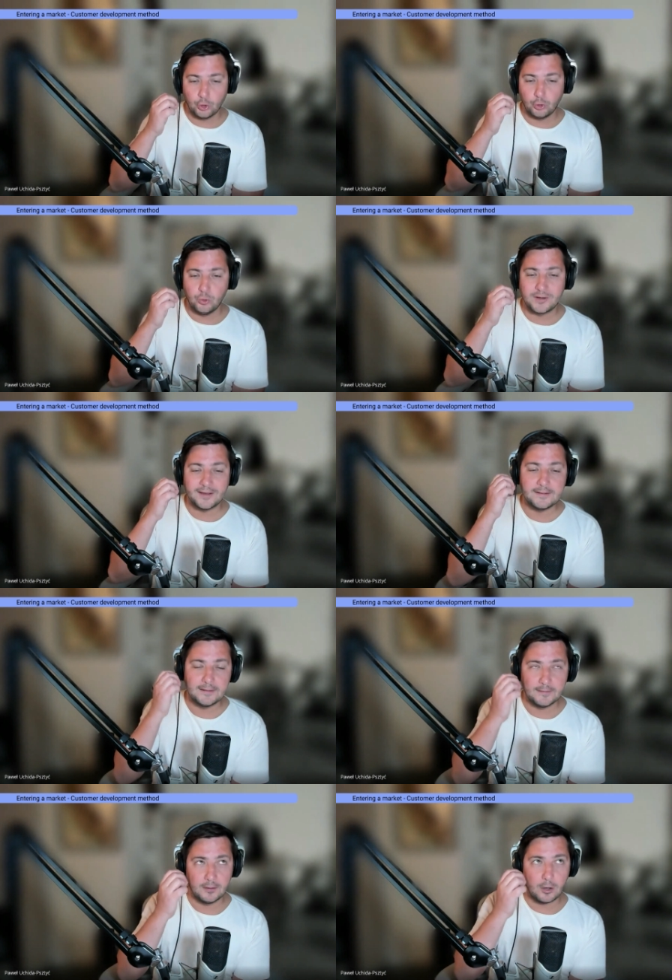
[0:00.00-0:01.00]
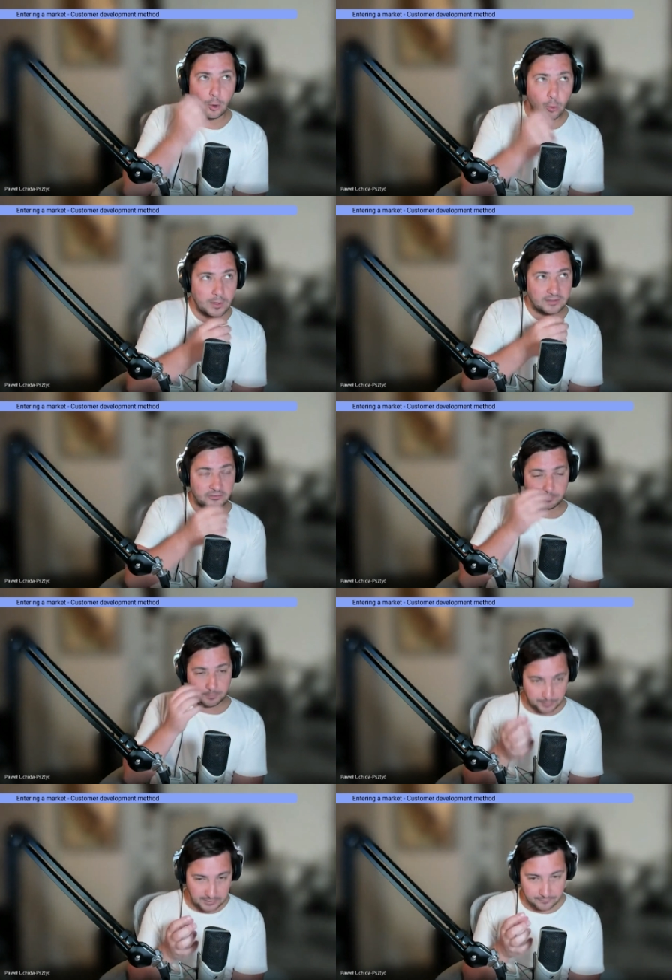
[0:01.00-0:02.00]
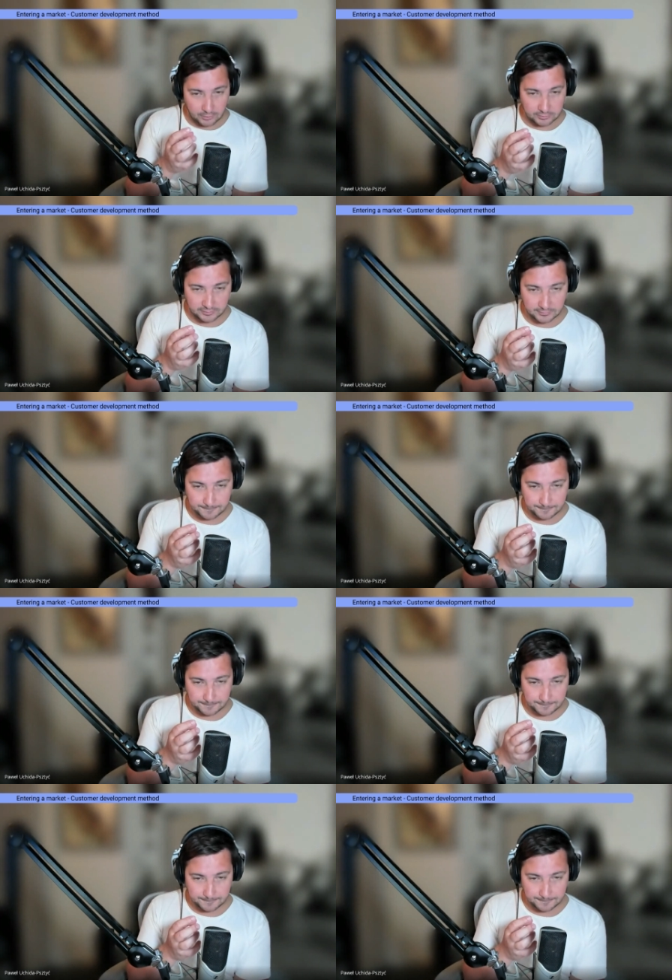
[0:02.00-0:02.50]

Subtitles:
You can always pivot